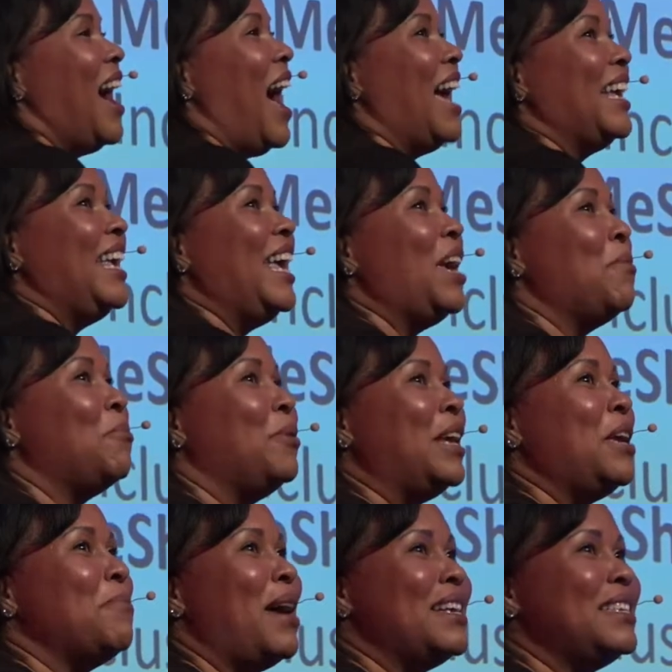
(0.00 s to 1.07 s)
I can't
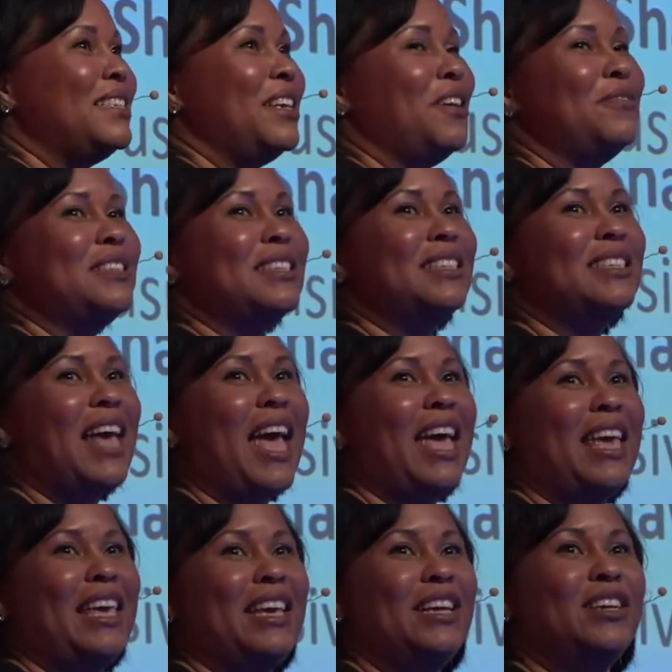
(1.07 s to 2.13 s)
bring myself to
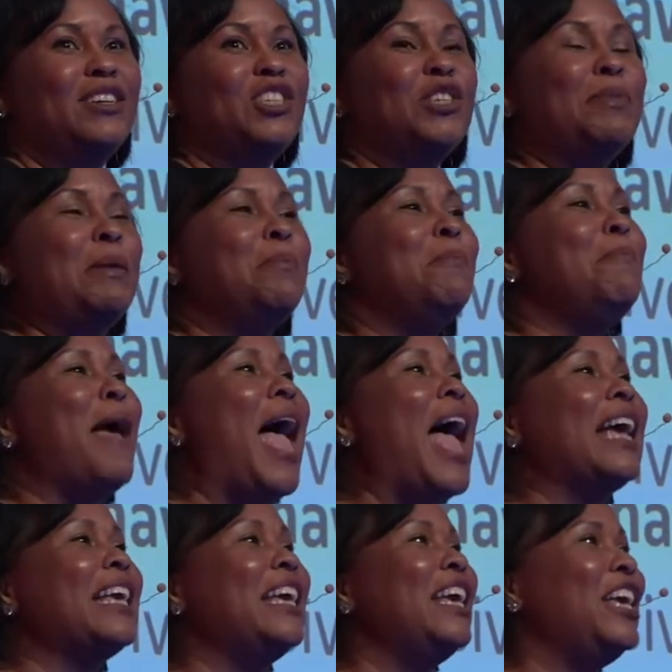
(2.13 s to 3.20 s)
say to be
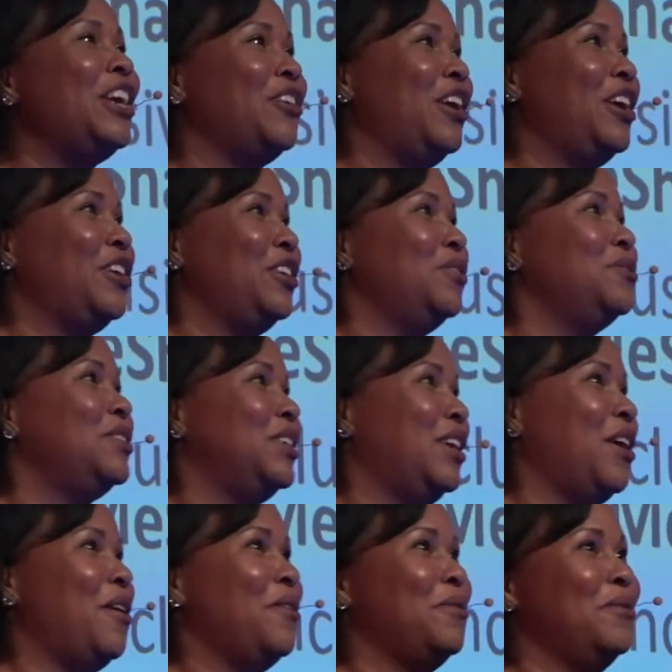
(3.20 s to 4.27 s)
back here at
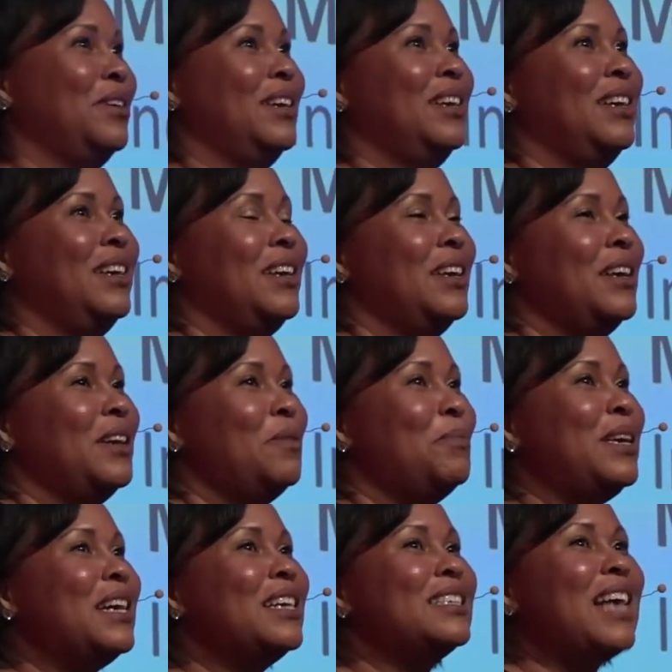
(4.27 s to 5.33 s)
UCO
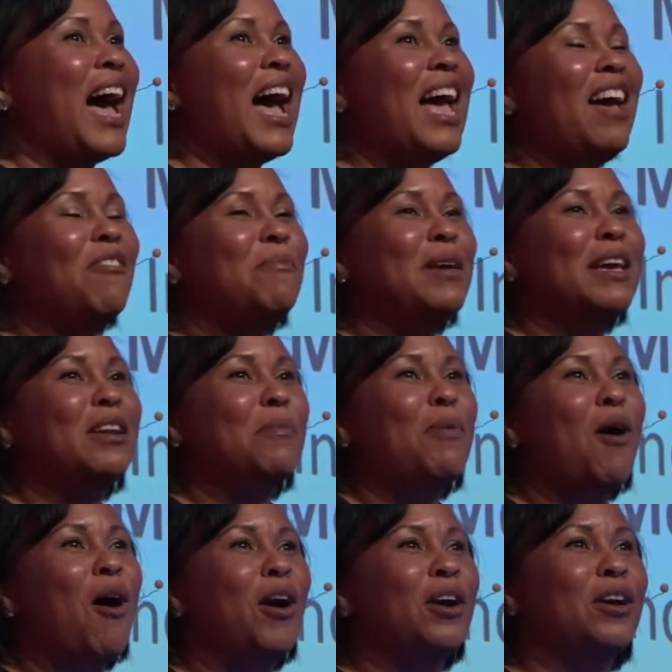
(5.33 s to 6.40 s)
because I have been a
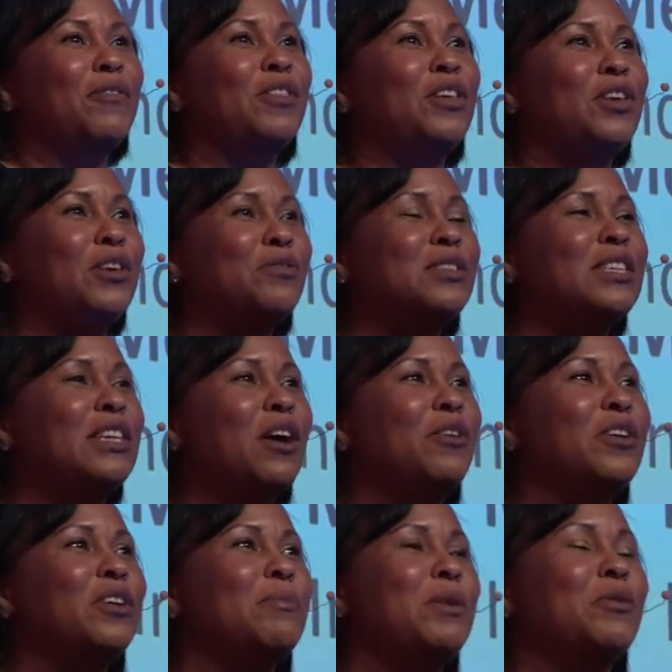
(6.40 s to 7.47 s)
part of the
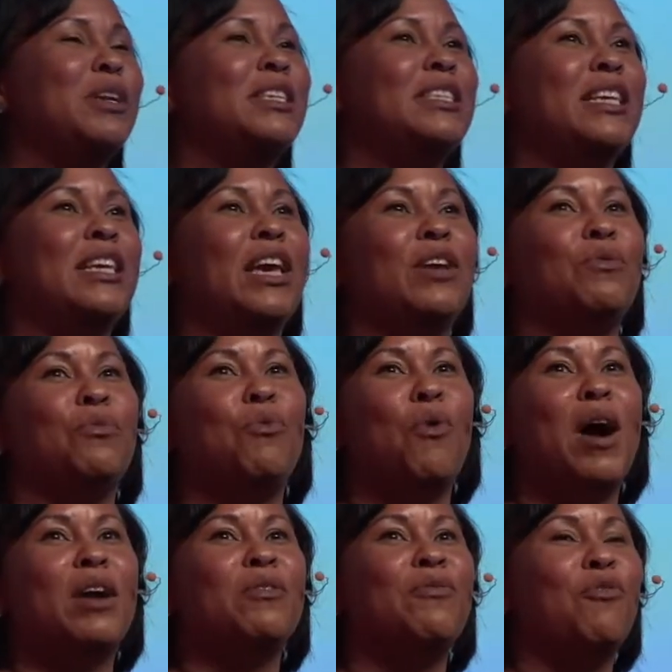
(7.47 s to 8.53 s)
UCO community in
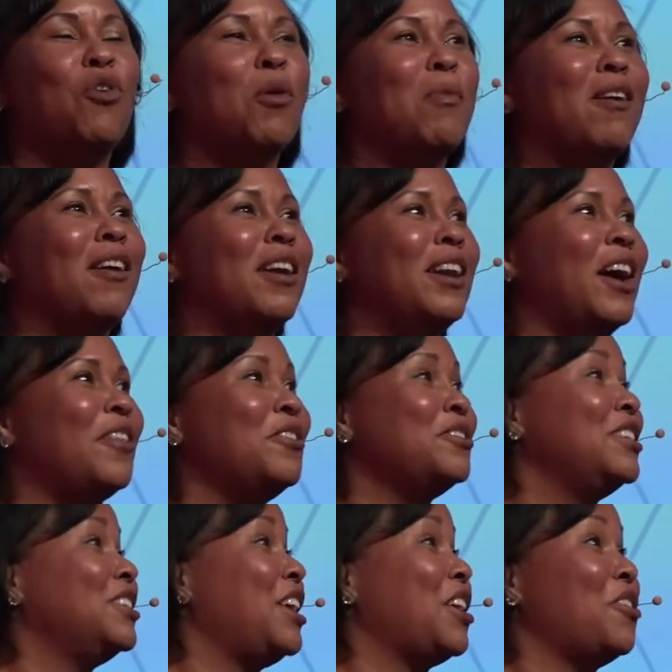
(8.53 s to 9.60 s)
one form or another
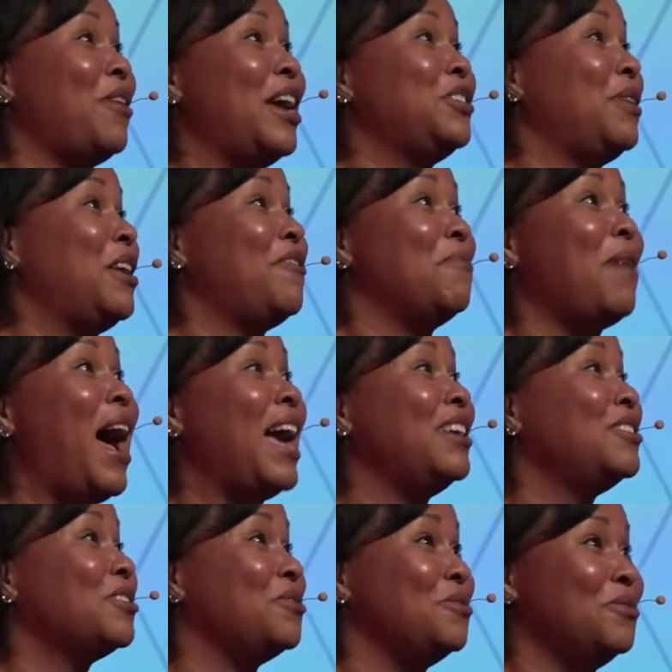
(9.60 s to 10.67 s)
since I graduated from high
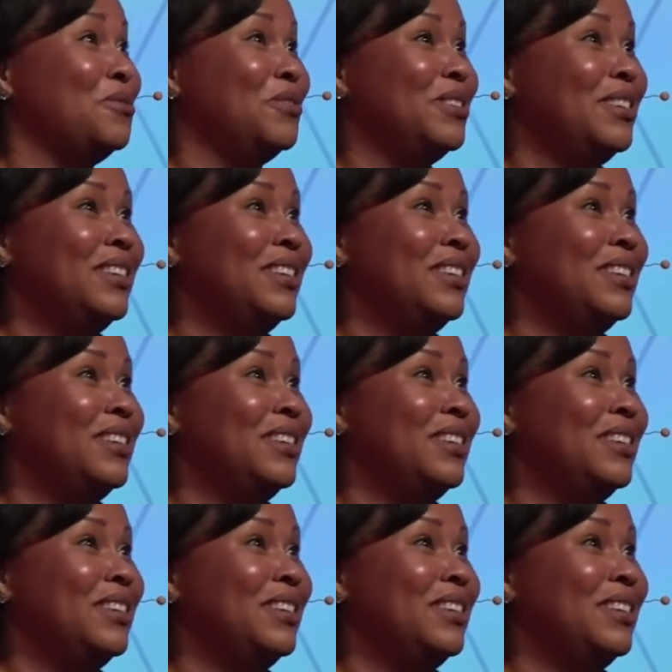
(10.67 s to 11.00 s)
school.